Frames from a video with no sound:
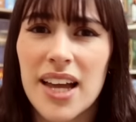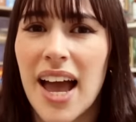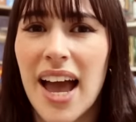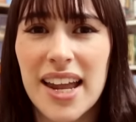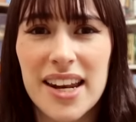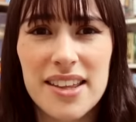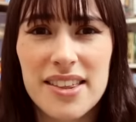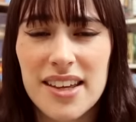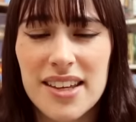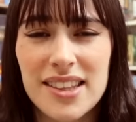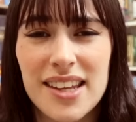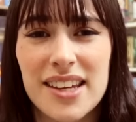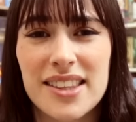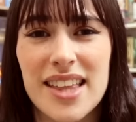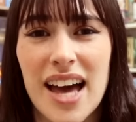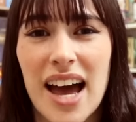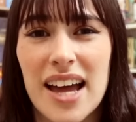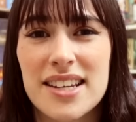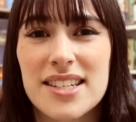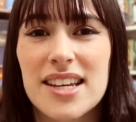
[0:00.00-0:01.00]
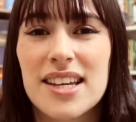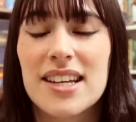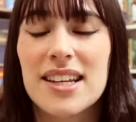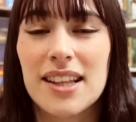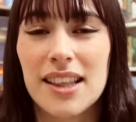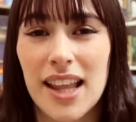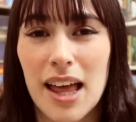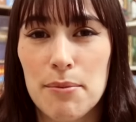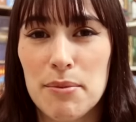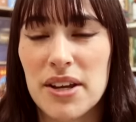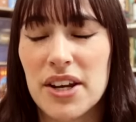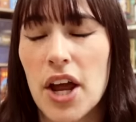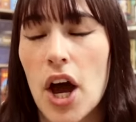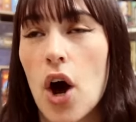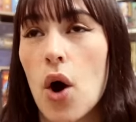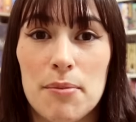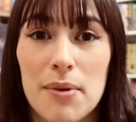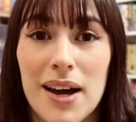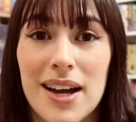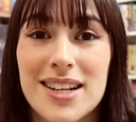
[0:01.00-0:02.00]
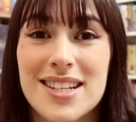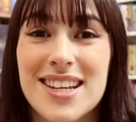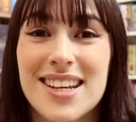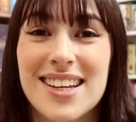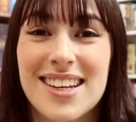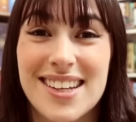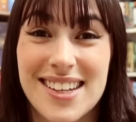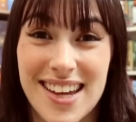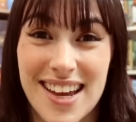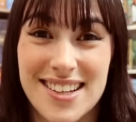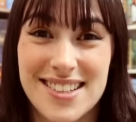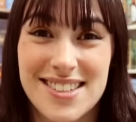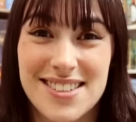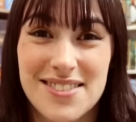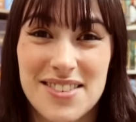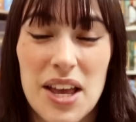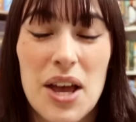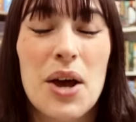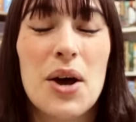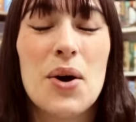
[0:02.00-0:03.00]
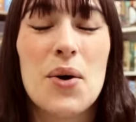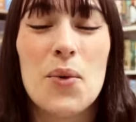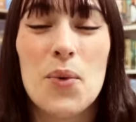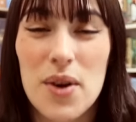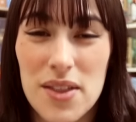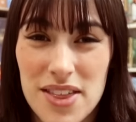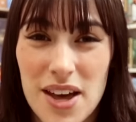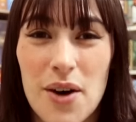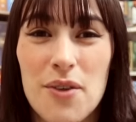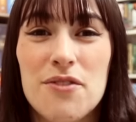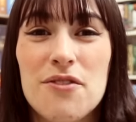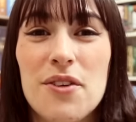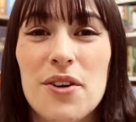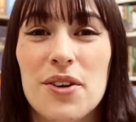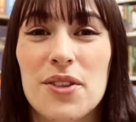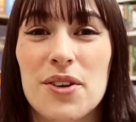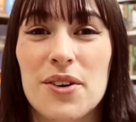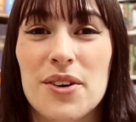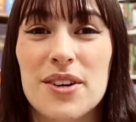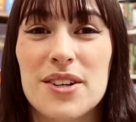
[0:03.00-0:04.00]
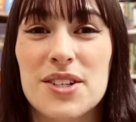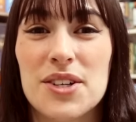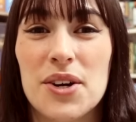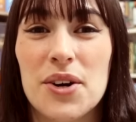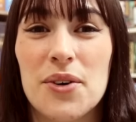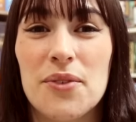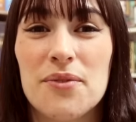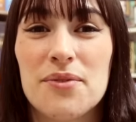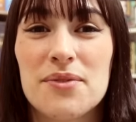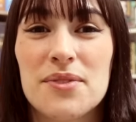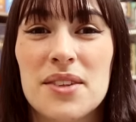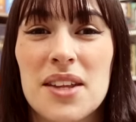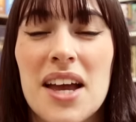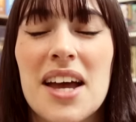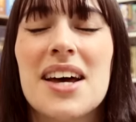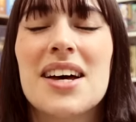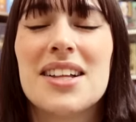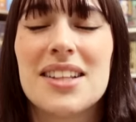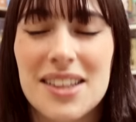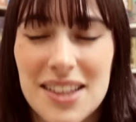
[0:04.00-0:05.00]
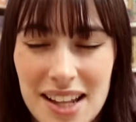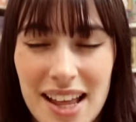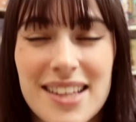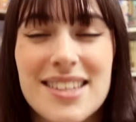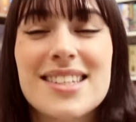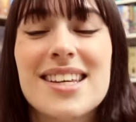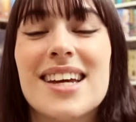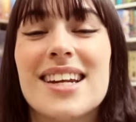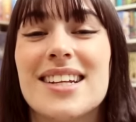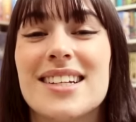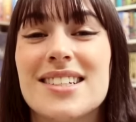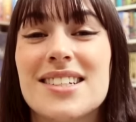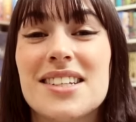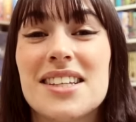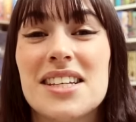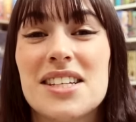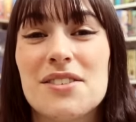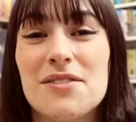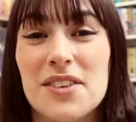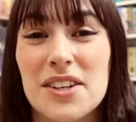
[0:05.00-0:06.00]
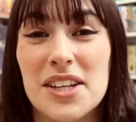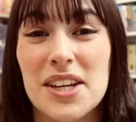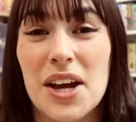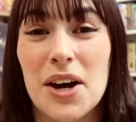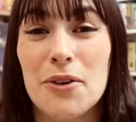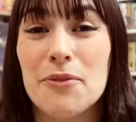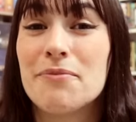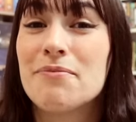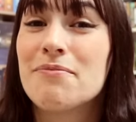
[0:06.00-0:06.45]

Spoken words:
Anything like that, let me know. But yes, without further ado, let's get into this video,